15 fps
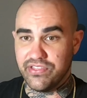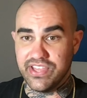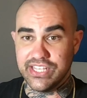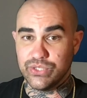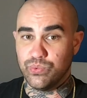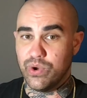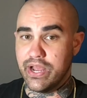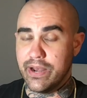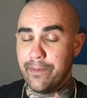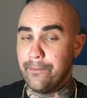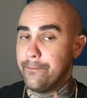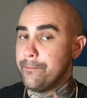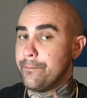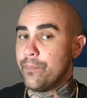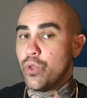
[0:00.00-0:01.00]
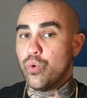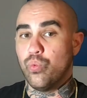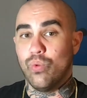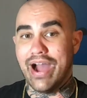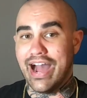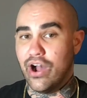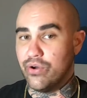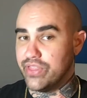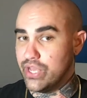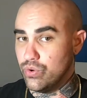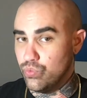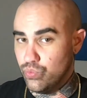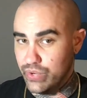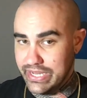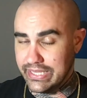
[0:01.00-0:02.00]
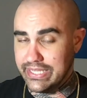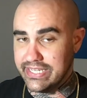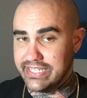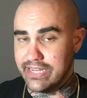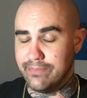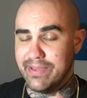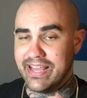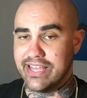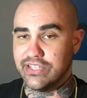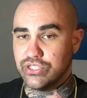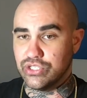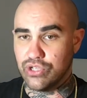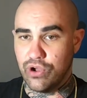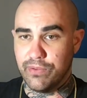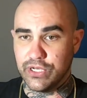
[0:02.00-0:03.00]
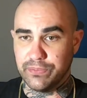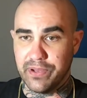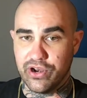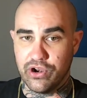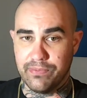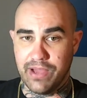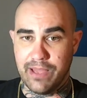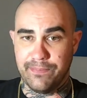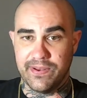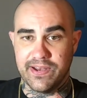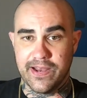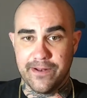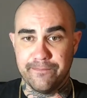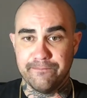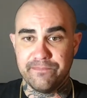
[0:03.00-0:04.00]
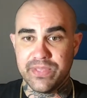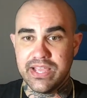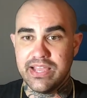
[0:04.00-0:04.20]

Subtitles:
This one, wow, they really did make it so much better in my opinion.